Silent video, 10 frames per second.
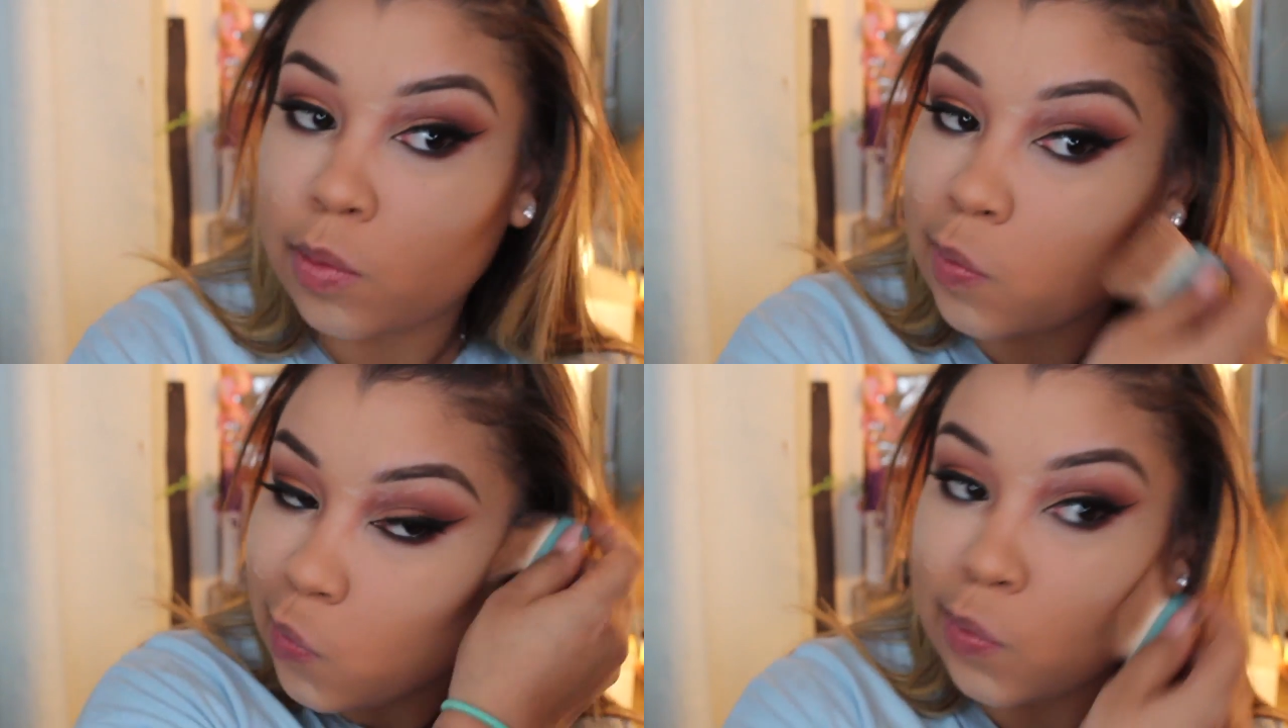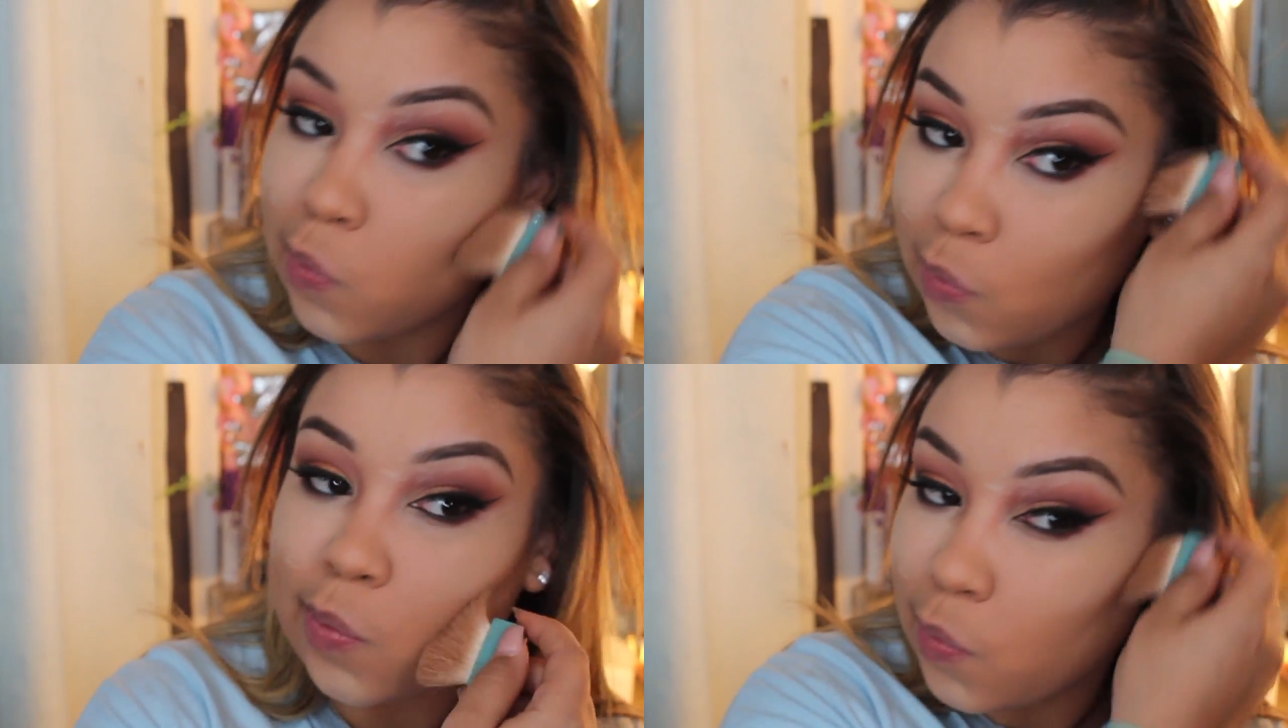I'm
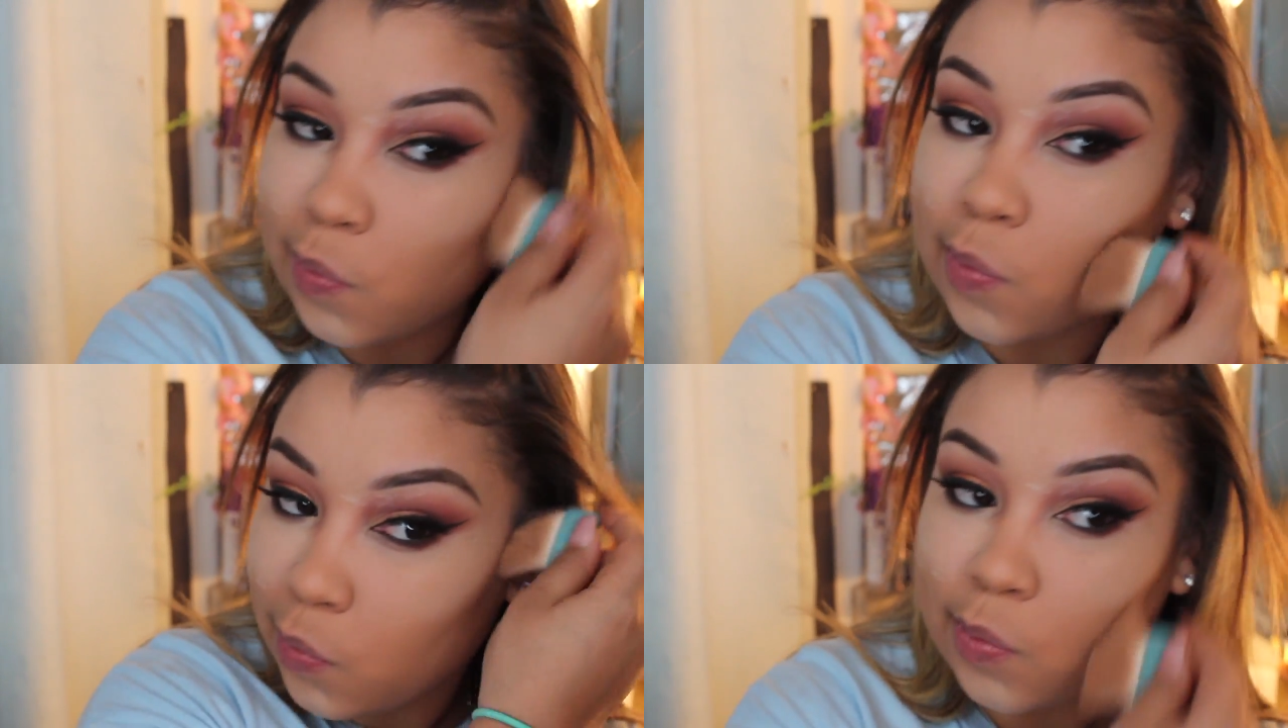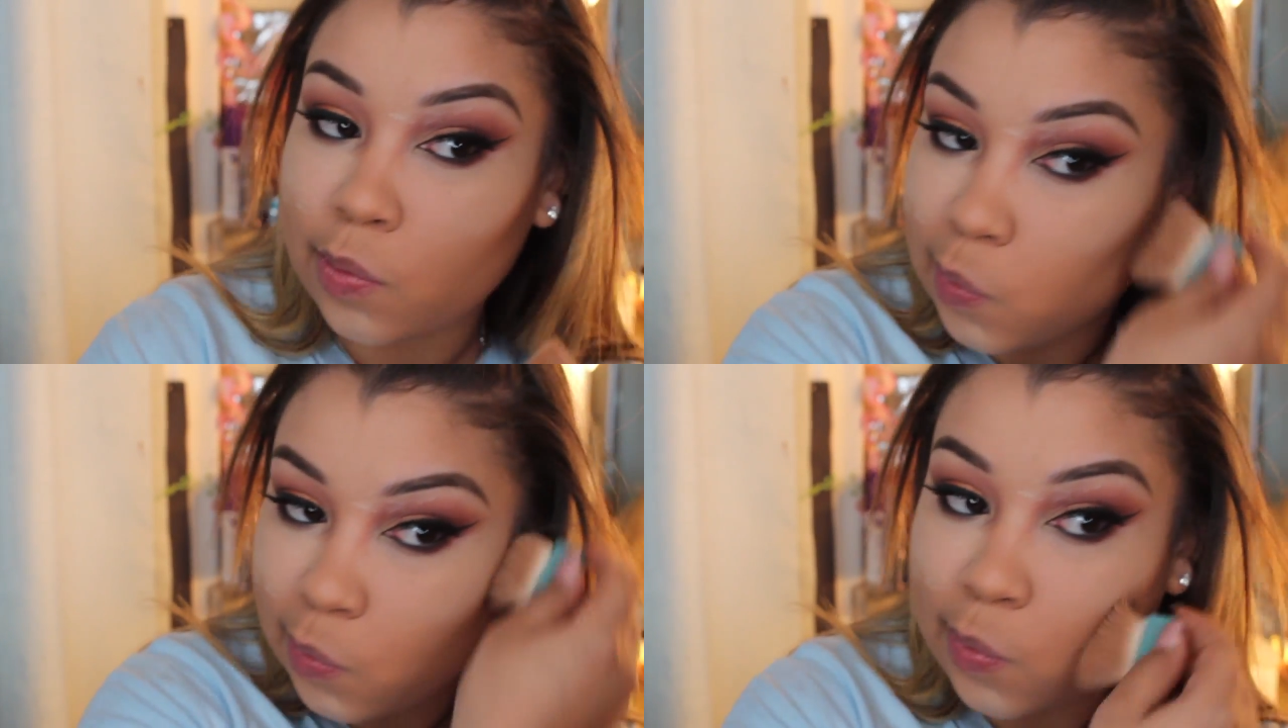having way too much
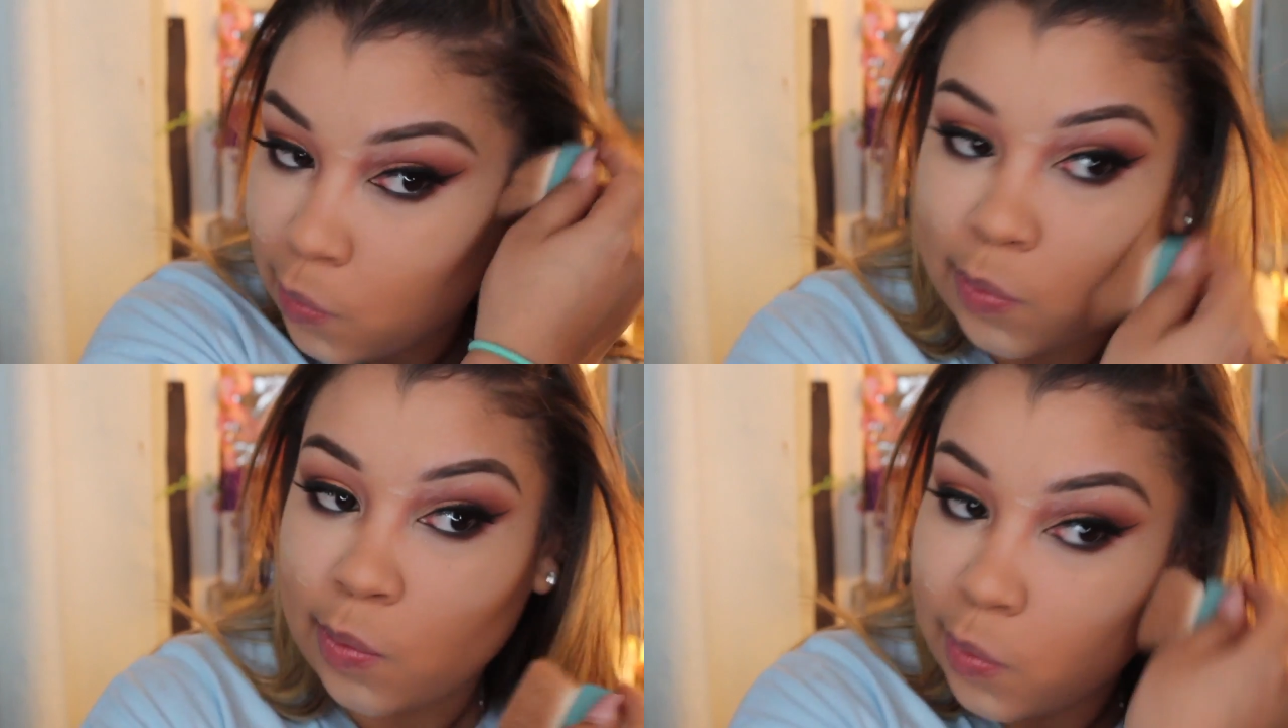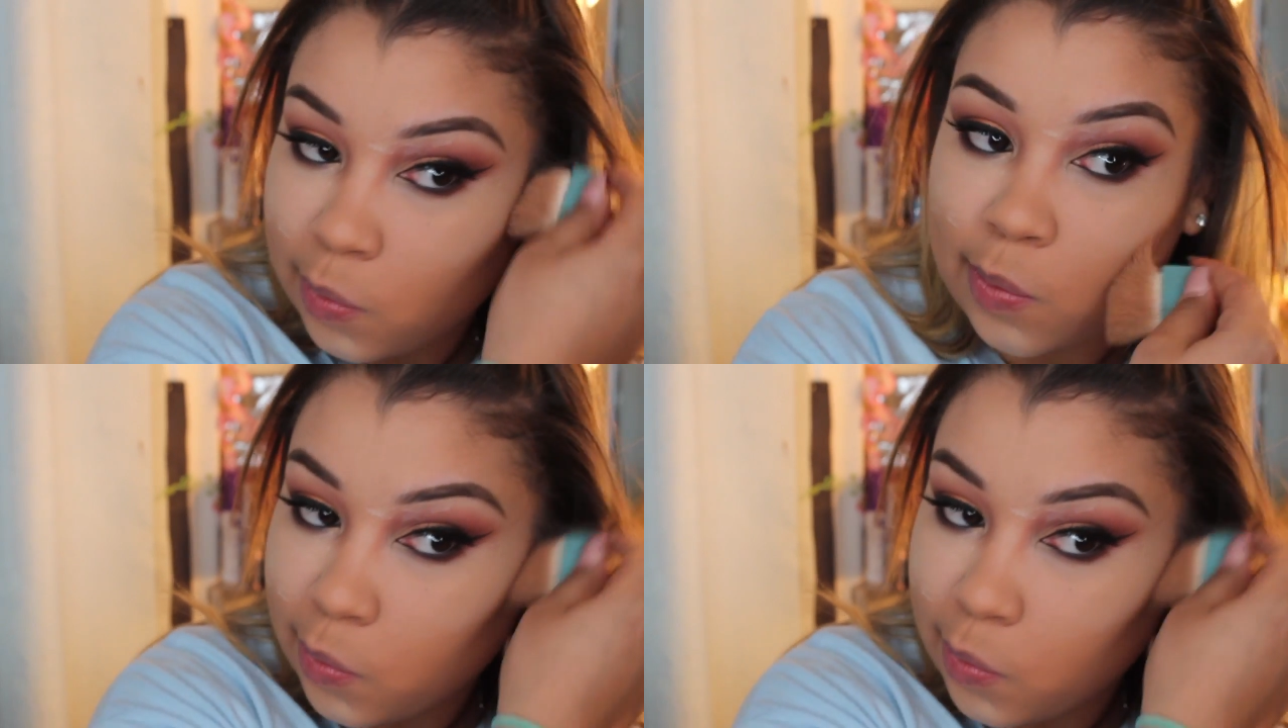fun with this video.